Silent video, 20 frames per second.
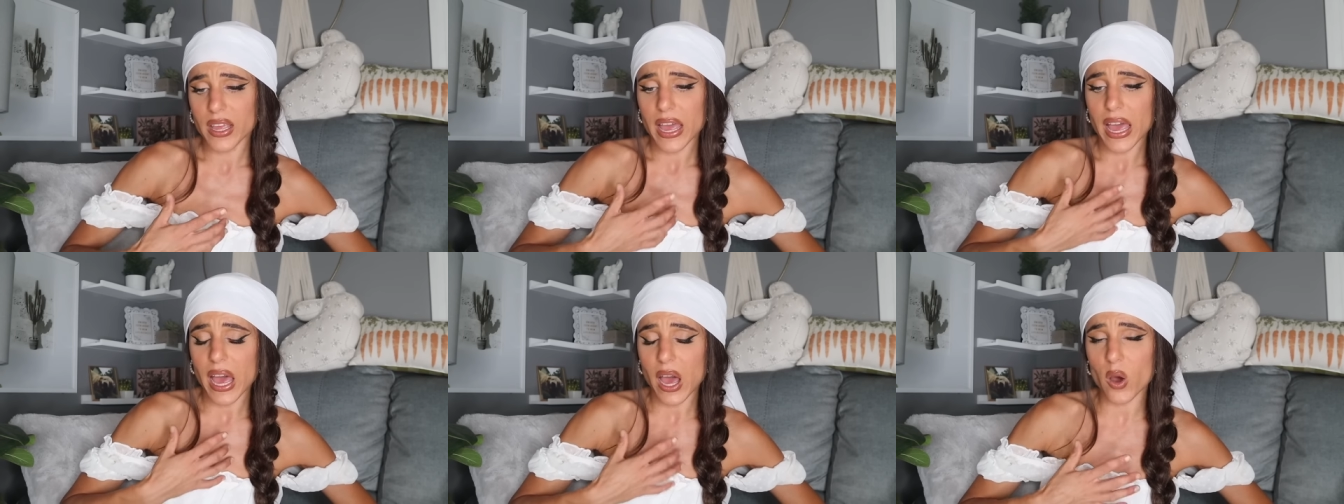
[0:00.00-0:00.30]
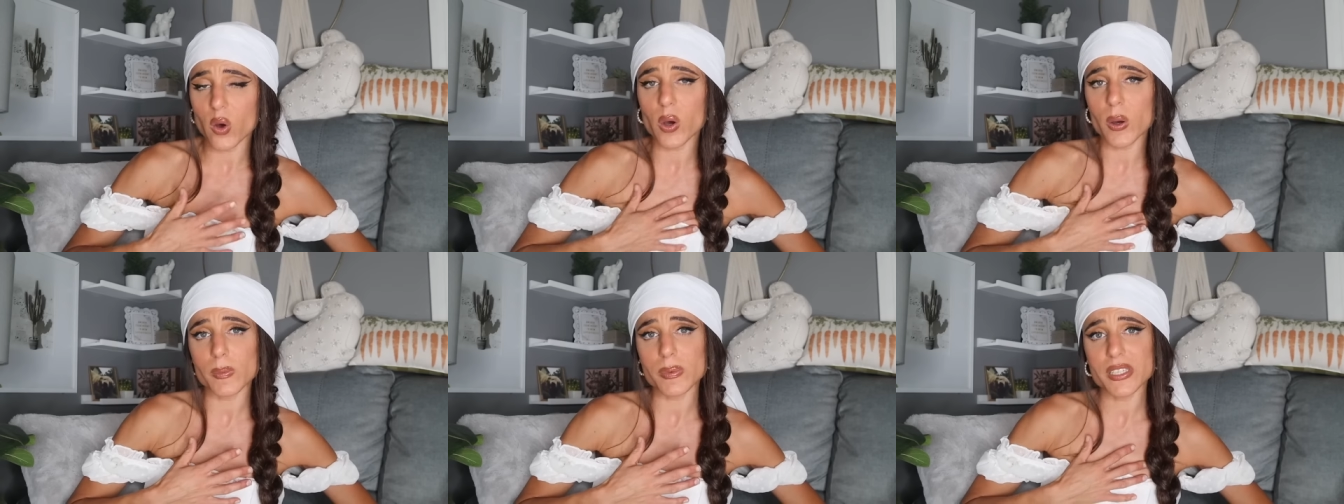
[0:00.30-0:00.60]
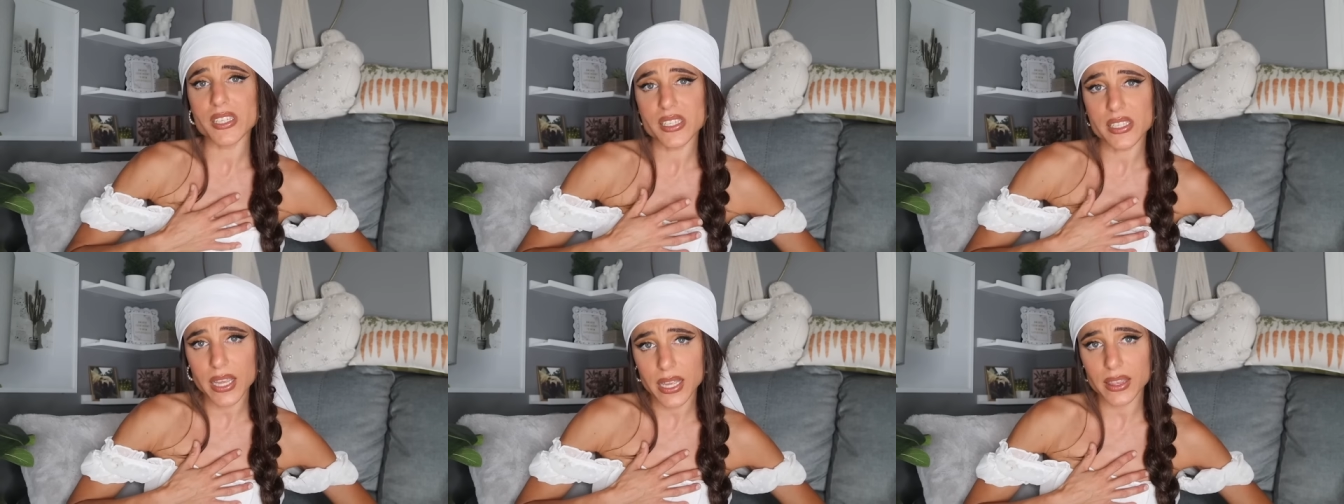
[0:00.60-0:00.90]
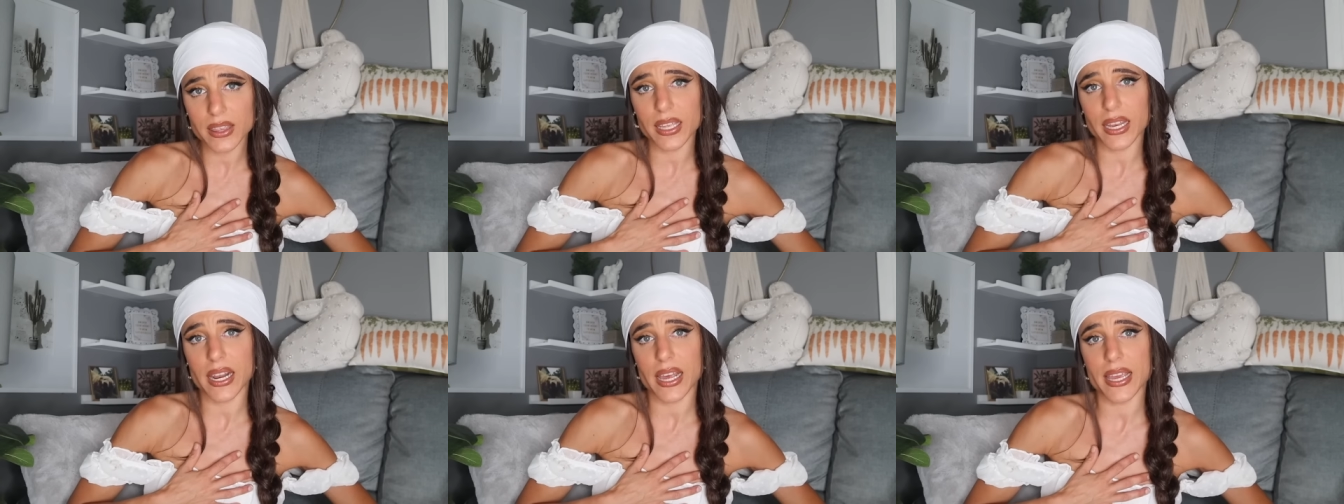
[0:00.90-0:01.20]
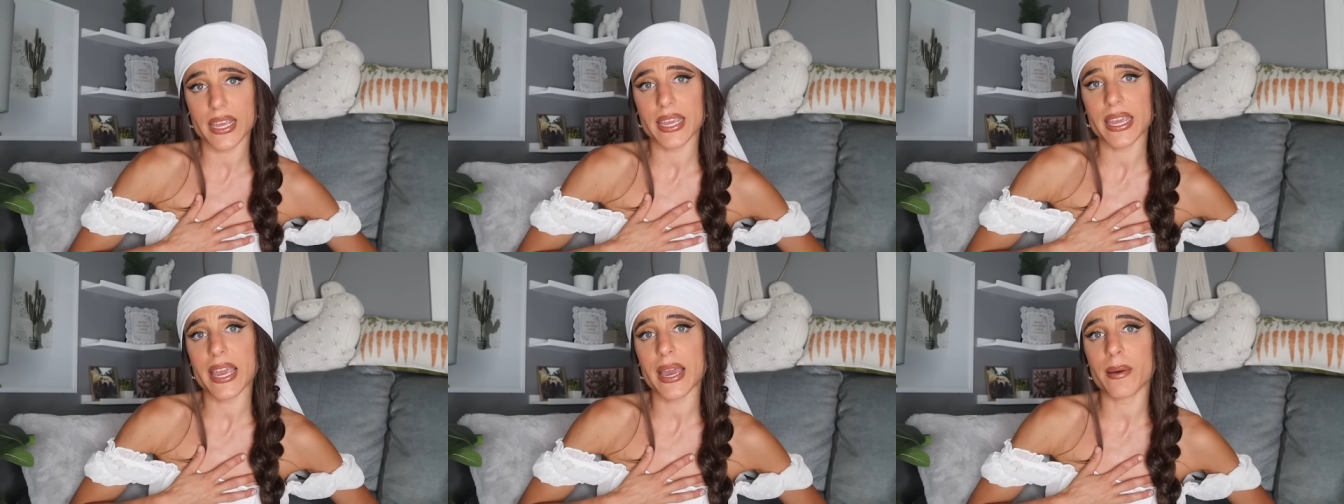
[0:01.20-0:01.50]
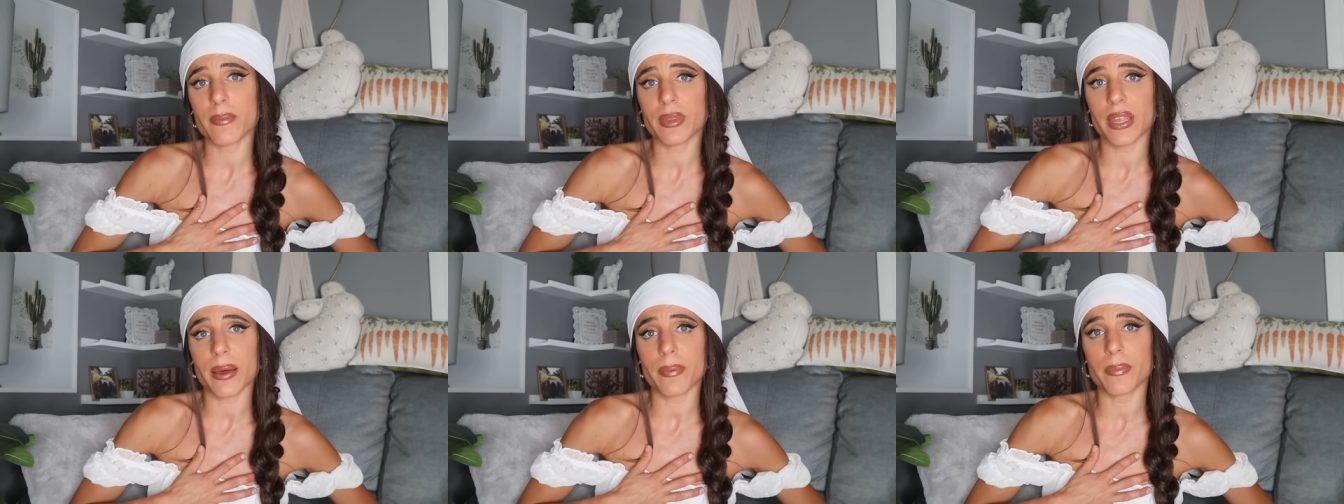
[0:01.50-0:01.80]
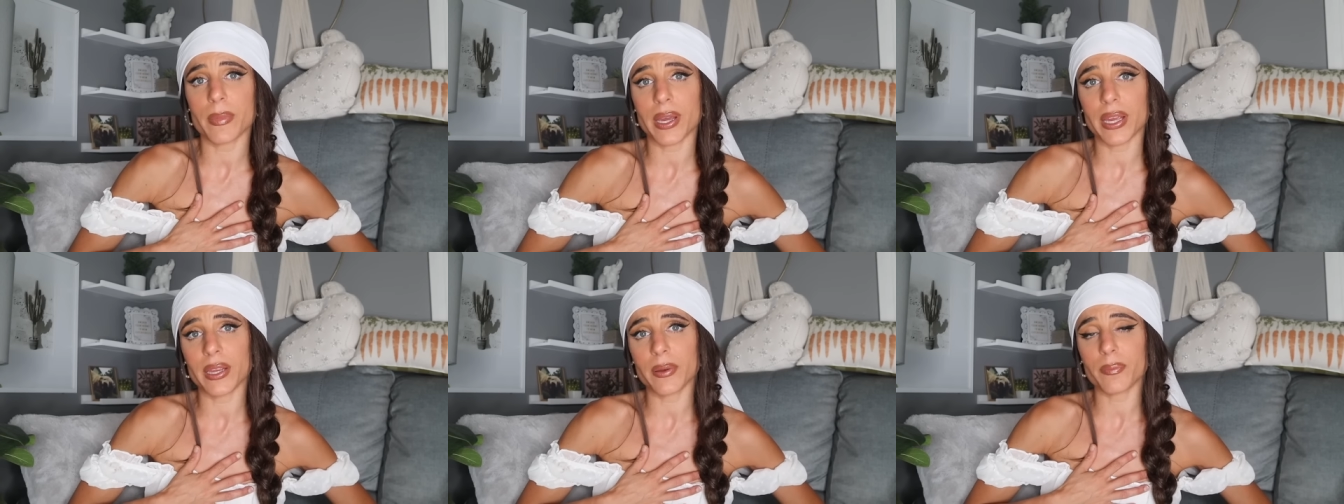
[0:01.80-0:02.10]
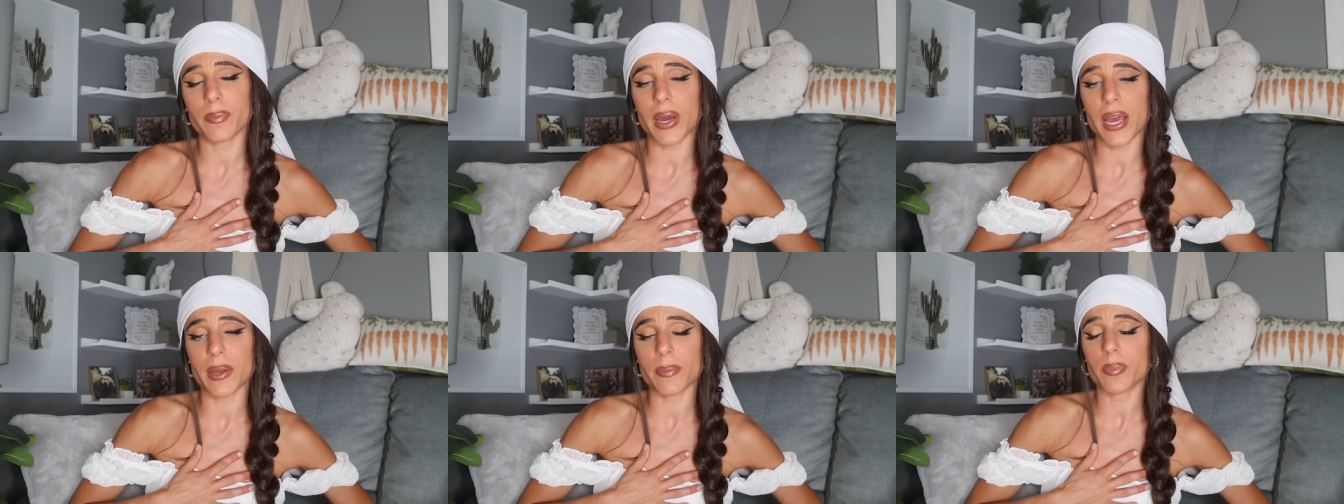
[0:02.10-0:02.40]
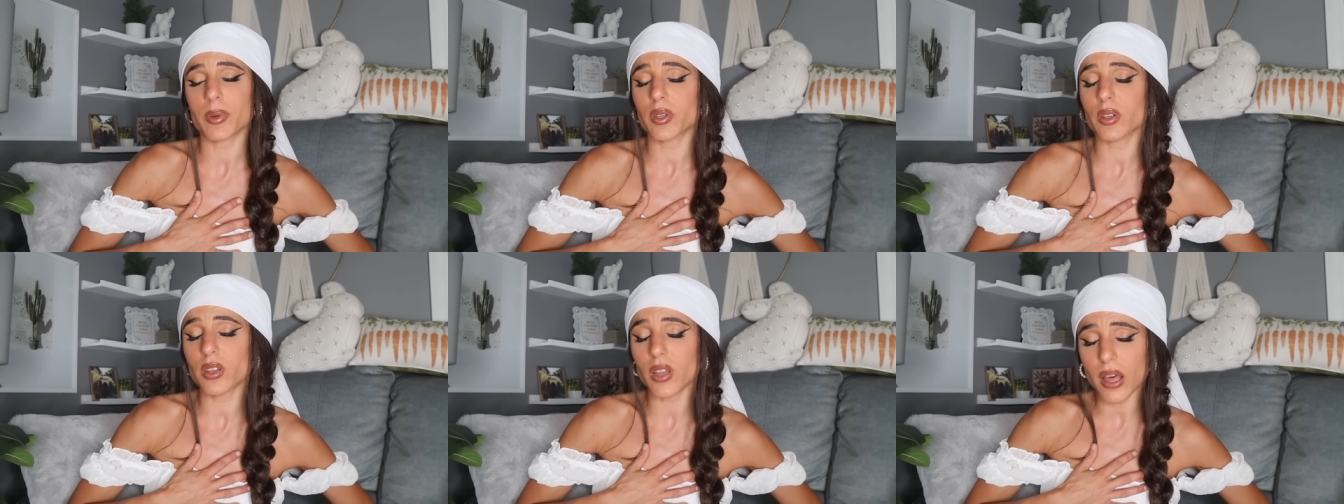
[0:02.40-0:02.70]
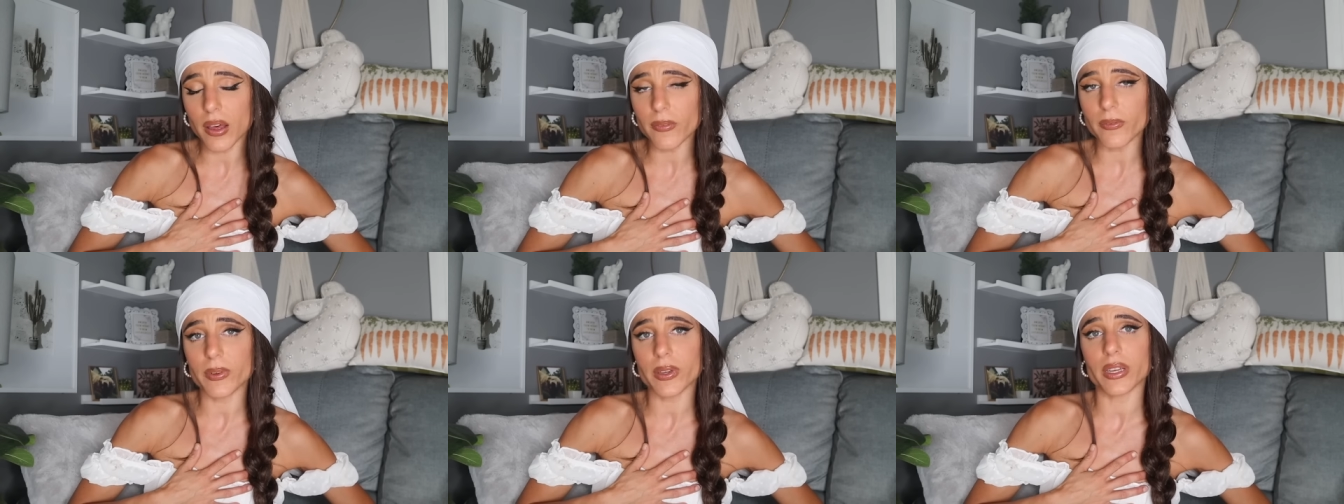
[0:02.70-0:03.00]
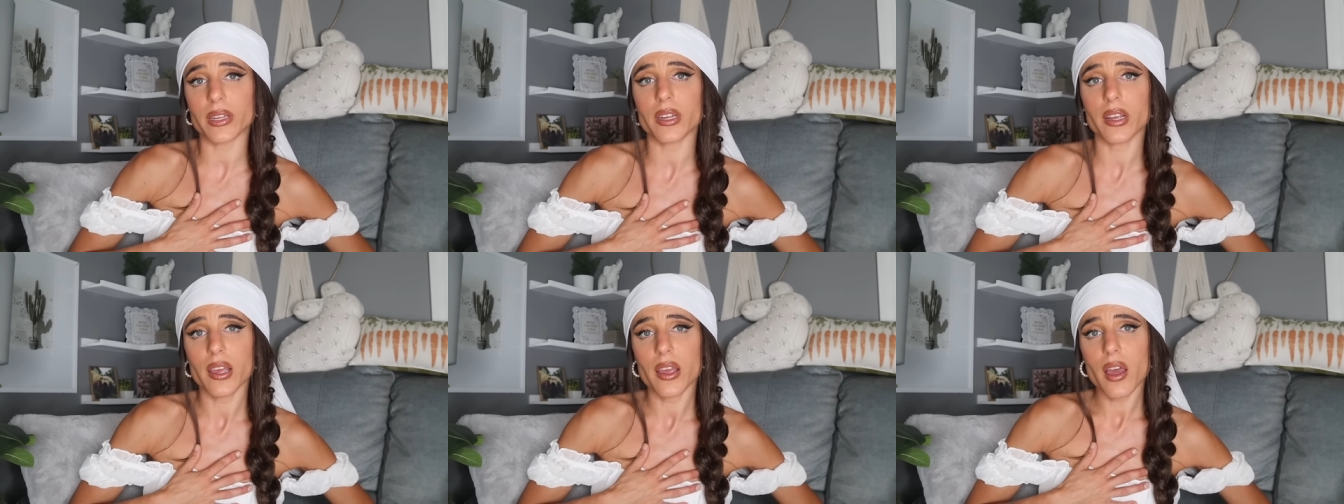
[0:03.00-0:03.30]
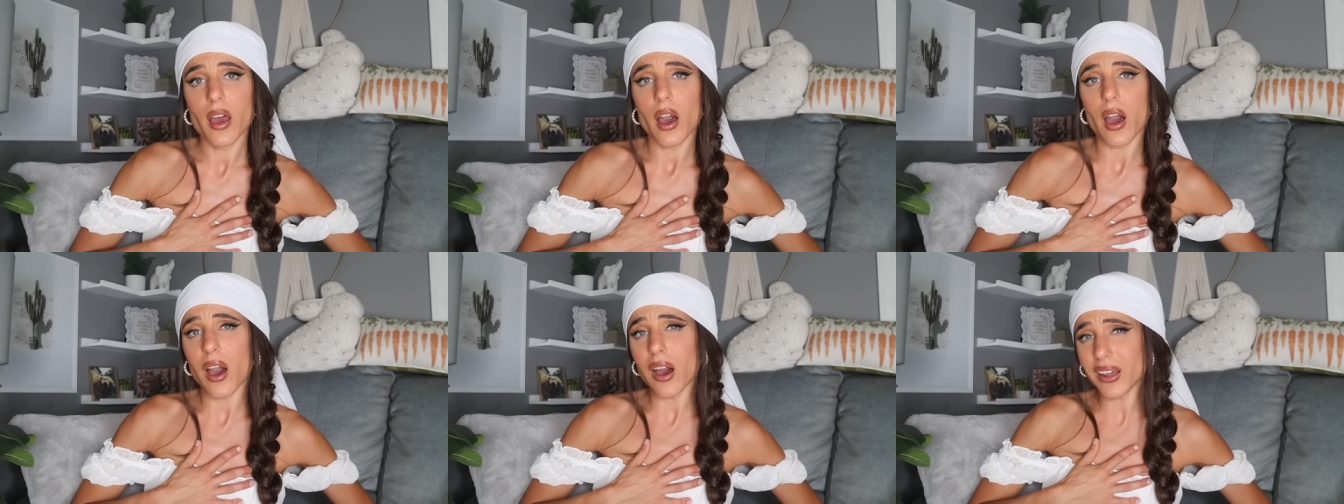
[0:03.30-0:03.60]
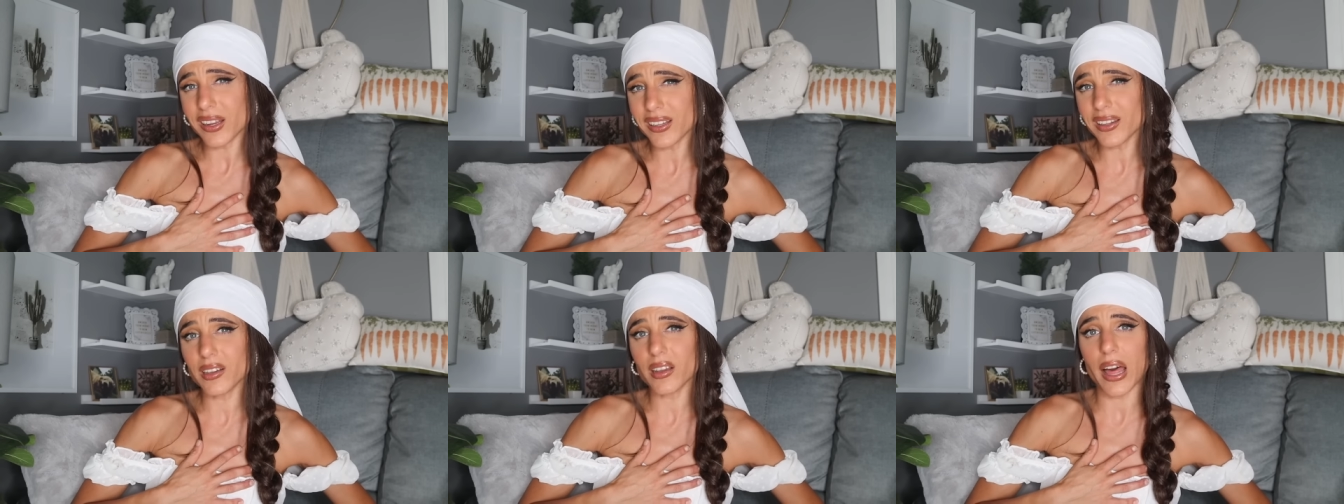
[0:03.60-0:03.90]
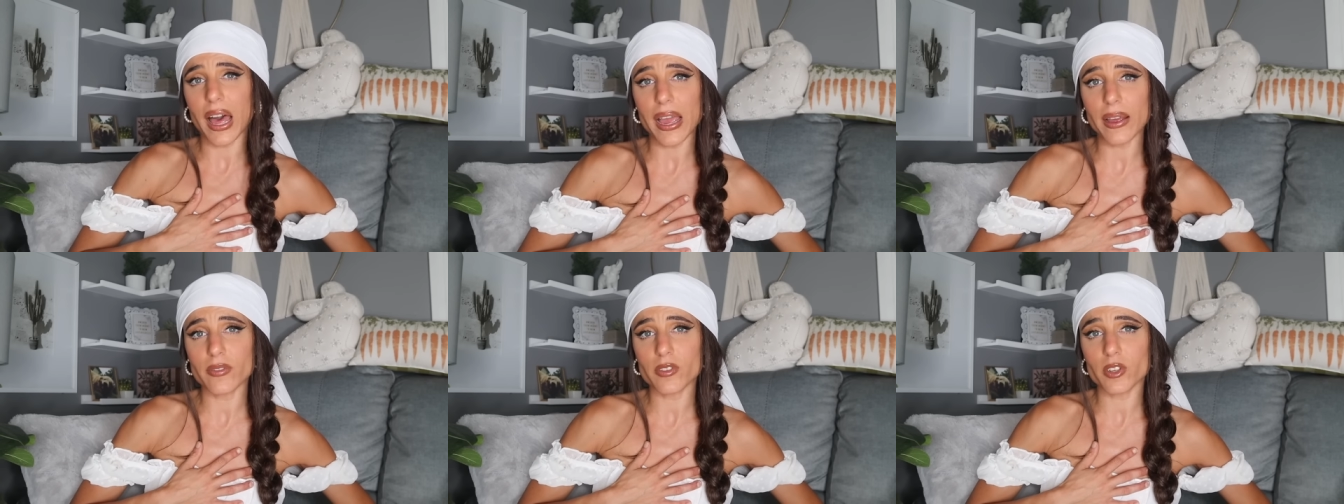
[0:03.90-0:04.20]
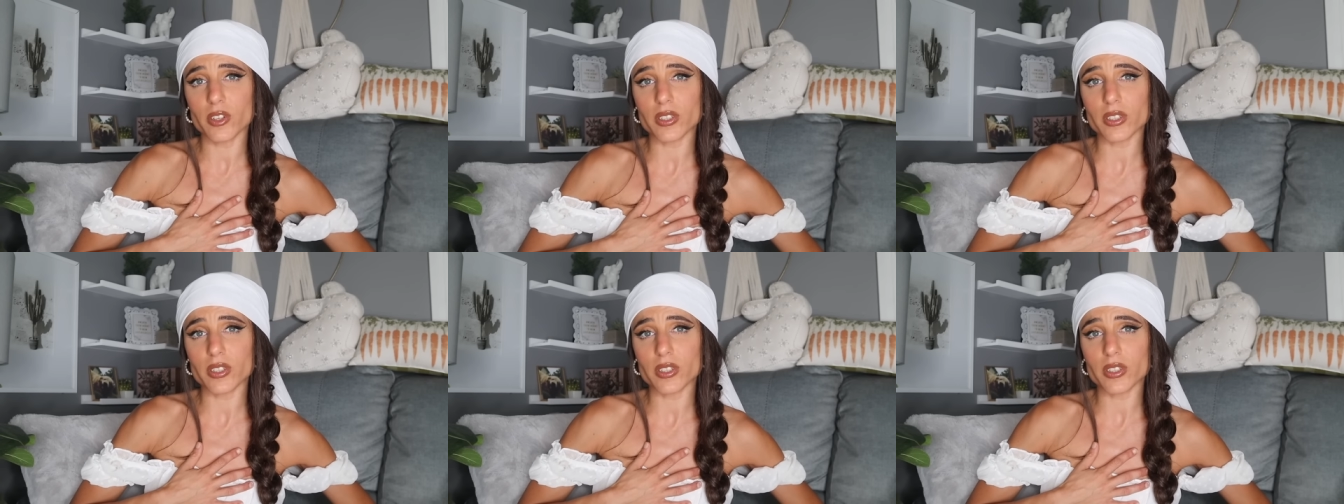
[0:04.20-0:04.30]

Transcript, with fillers: how upset that I am that my, my beloved unalived